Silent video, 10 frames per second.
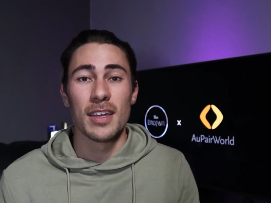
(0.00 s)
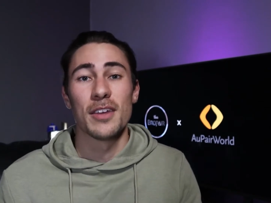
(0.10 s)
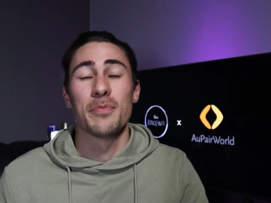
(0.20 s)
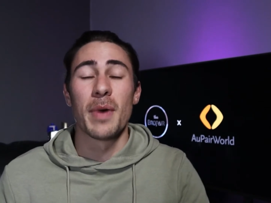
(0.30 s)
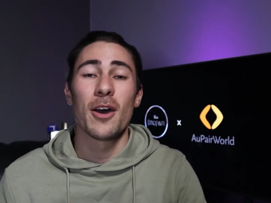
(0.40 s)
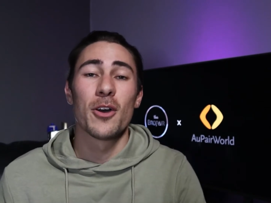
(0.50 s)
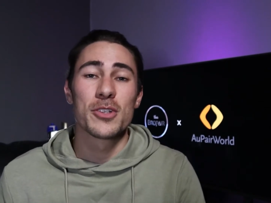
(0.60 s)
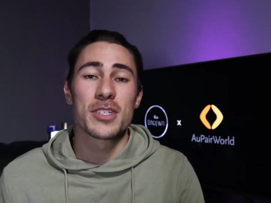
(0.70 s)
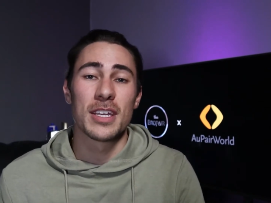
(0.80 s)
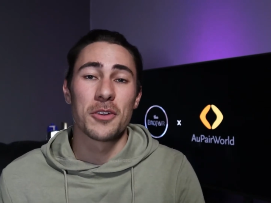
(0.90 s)
If my
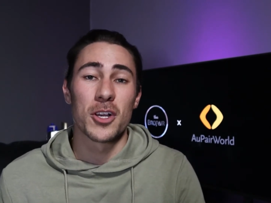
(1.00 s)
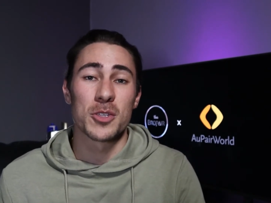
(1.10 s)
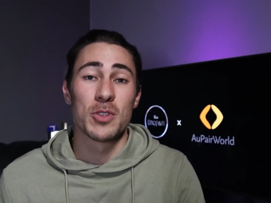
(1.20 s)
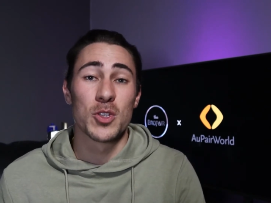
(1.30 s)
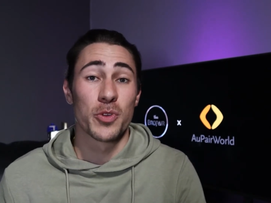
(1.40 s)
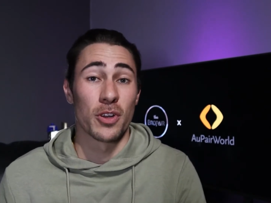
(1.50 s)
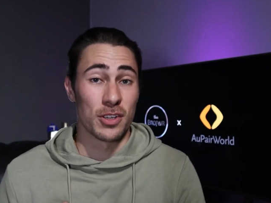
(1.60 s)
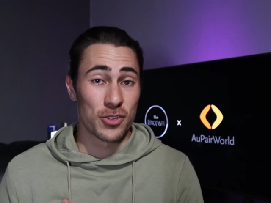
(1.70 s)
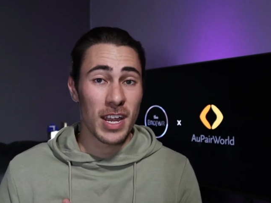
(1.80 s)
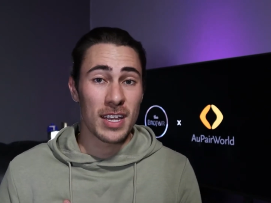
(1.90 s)
host kid asked me to put on a
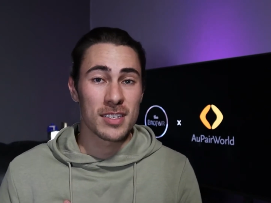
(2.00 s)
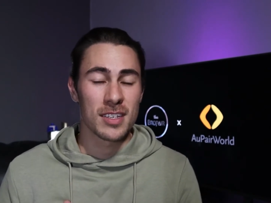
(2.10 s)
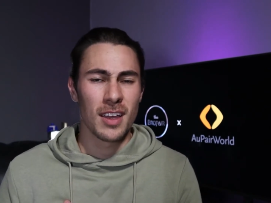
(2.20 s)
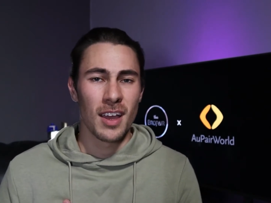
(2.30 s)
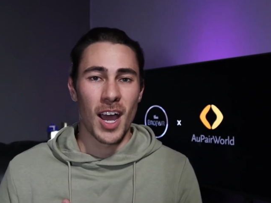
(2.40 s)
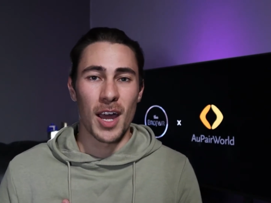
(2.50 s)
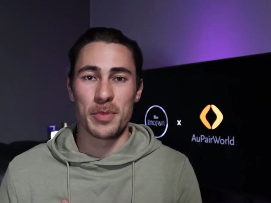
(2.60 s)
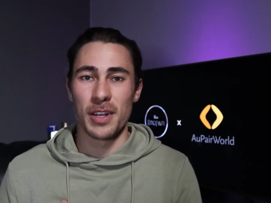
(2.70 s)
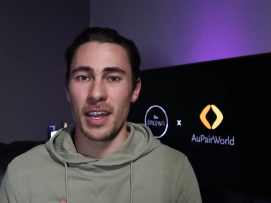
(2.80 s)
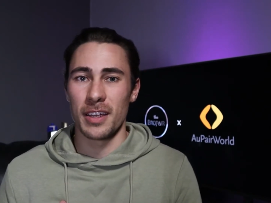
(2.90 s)
dress, I'd
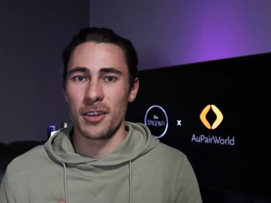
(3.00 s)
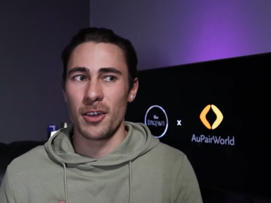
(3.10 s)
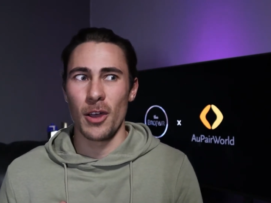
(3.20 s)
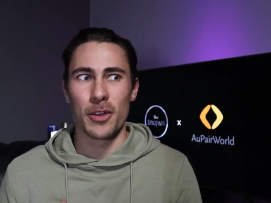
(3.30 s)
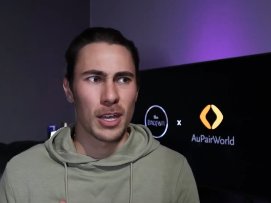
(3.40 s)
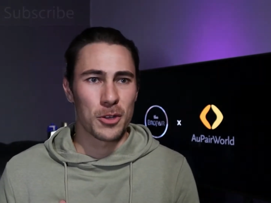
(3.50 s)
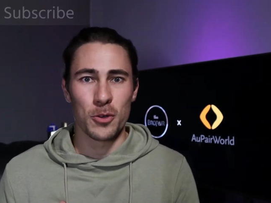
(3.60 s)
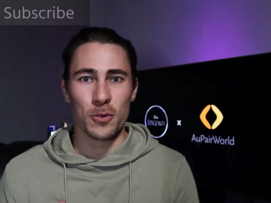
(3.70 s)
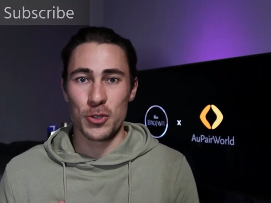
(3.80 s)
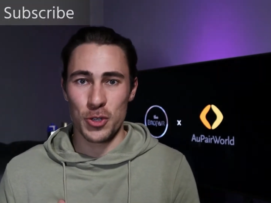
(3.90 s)
be like, okay,
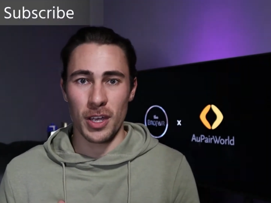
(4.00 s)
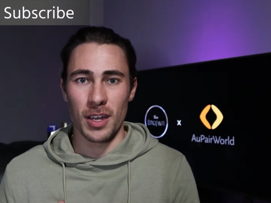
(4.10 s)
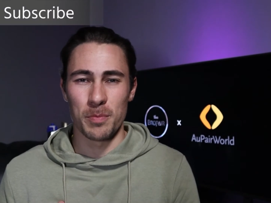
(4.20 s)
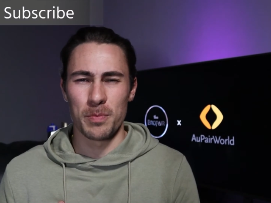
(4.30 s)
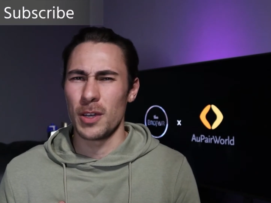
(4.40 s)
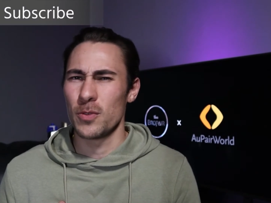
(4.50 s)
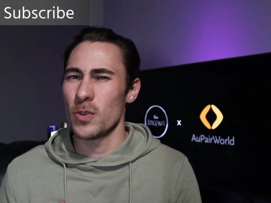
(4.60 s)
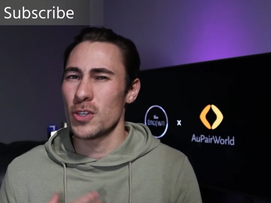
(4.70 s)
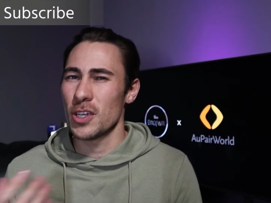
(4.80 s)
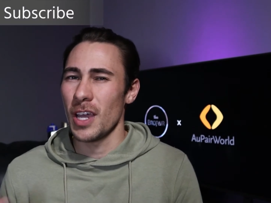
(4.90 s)
cool, sure, but
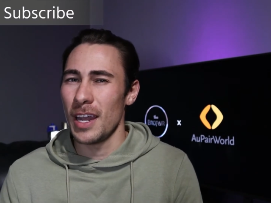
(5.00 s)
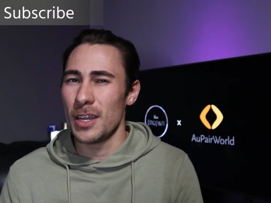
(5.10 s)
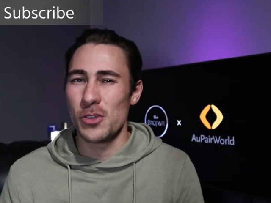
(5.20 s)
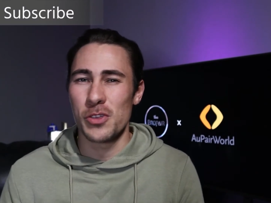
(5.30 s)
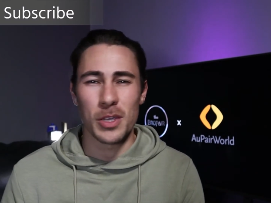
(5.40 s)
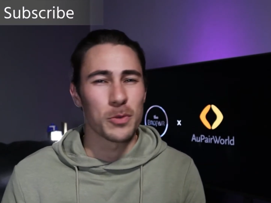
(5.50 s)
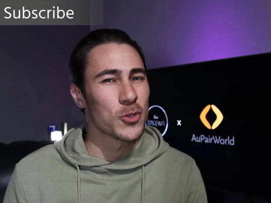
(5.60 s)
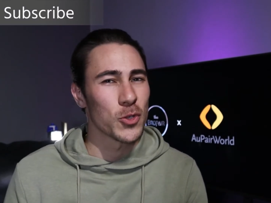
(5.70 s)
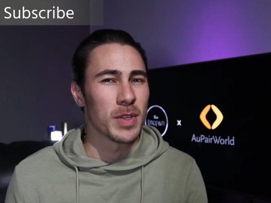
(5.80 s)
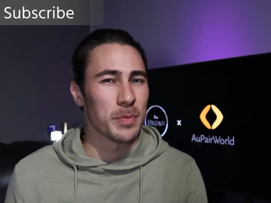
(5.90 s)
which color do you think would
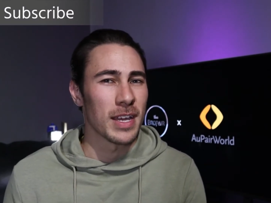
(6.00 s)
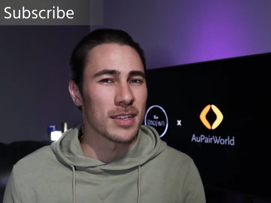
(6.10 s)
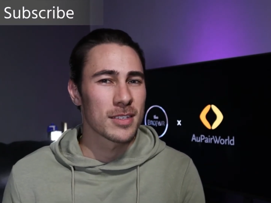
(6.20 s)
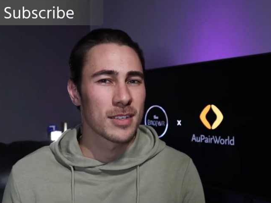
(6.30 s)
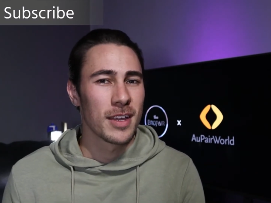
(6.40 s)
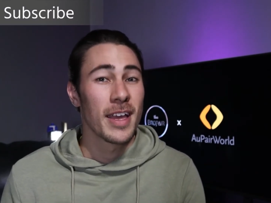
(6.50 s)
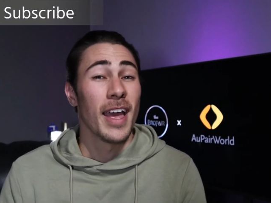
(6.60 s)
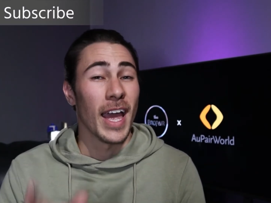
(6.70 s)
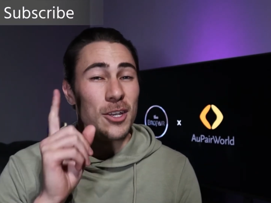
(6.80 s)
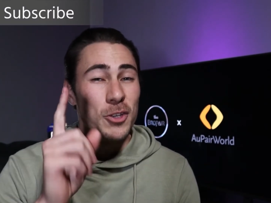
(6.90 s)
suit me best?
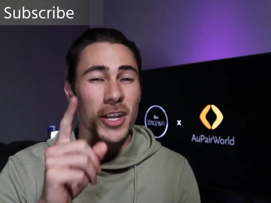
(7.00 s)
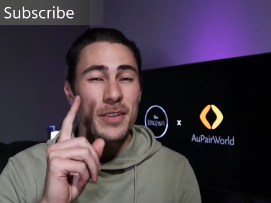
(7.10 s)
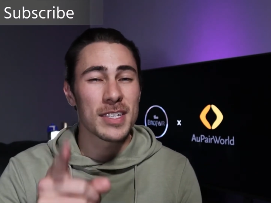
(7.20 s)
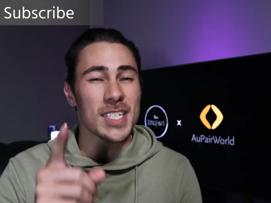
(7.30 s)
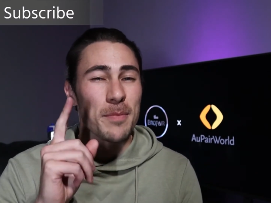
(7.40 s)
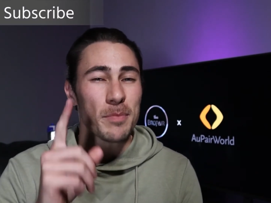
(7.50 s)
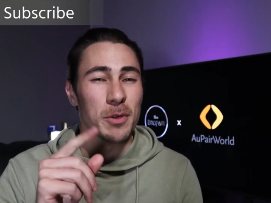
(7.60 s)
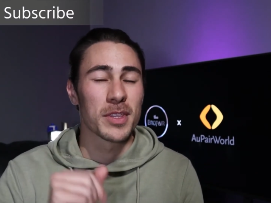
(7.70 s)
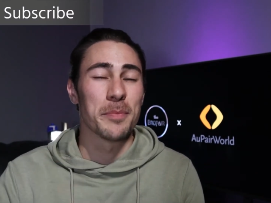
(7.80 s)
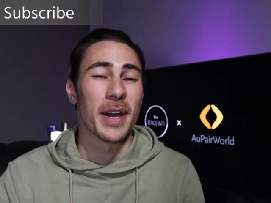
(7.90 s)
And don't even tempt me
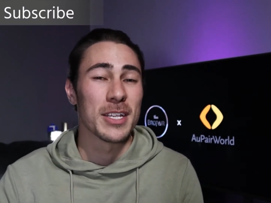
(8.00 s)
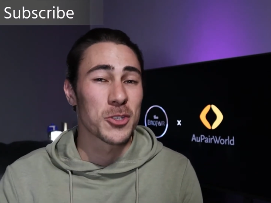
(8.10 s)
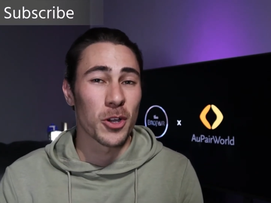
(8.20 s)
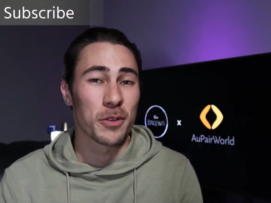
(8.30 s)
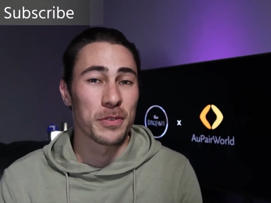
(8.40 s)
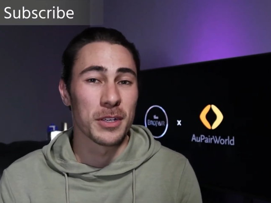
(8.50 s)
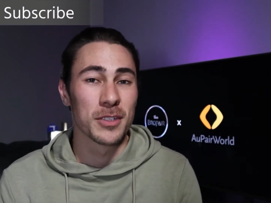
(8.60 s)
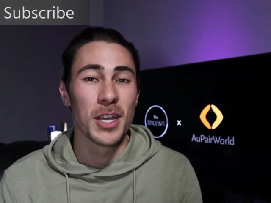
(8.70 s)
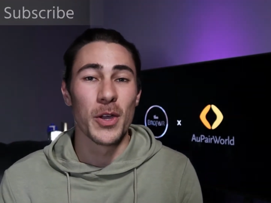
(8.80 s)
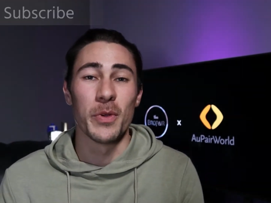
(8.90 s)
with a muddy soccer
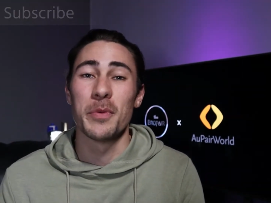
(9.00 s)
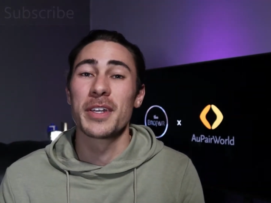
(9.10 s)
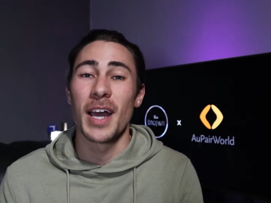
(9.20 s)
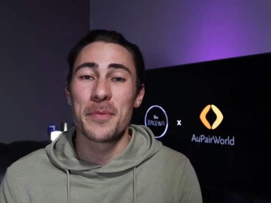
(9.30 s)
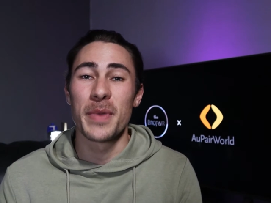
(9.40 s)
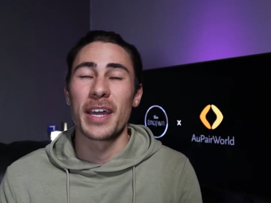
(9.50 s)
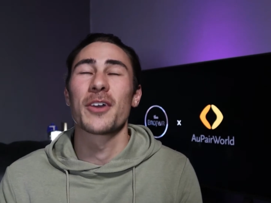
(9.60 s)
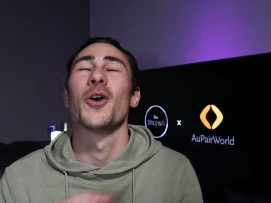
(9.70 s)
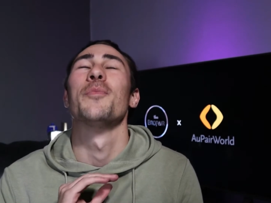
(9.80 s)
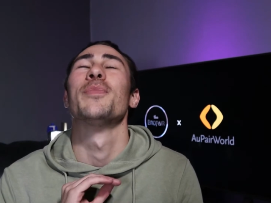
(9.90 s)
field. We would come
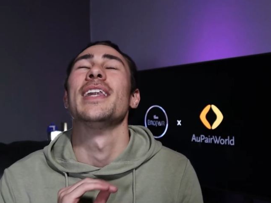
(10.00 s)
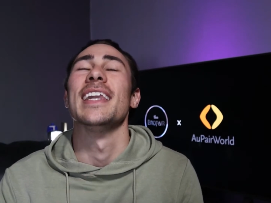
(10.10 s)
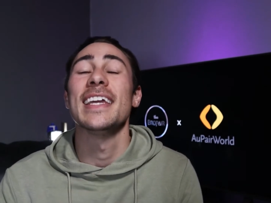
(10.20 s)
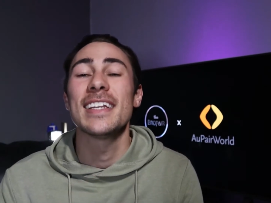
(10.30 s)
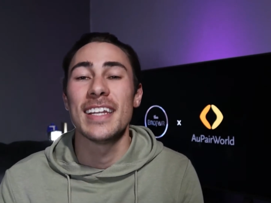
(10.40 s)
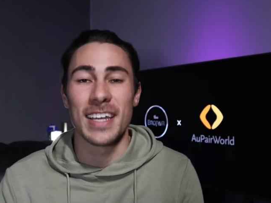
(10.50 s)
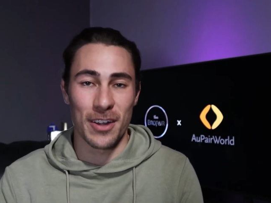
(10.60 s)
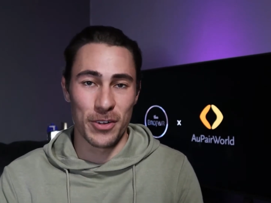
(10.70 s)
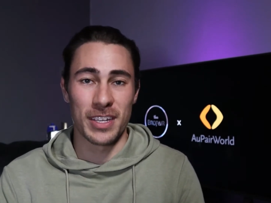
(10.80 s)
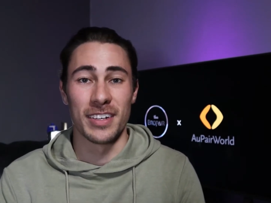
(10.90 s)
back completely
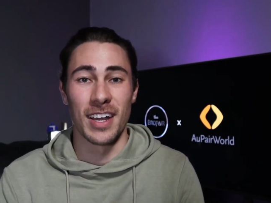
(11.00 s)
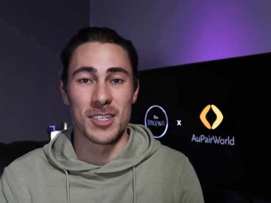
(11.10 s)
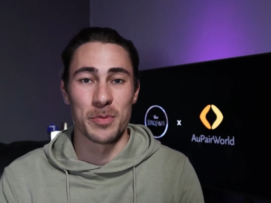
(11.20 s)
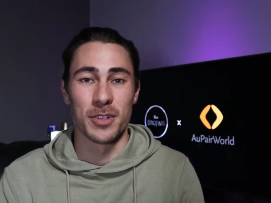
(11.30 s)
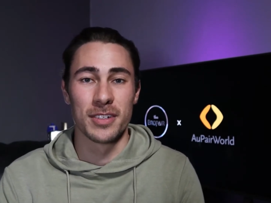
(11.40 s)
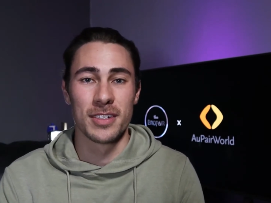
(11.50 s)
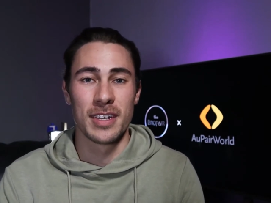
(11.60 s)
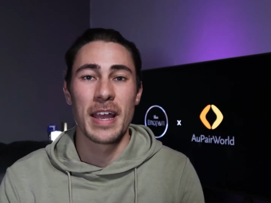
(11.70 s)
unrecognizable.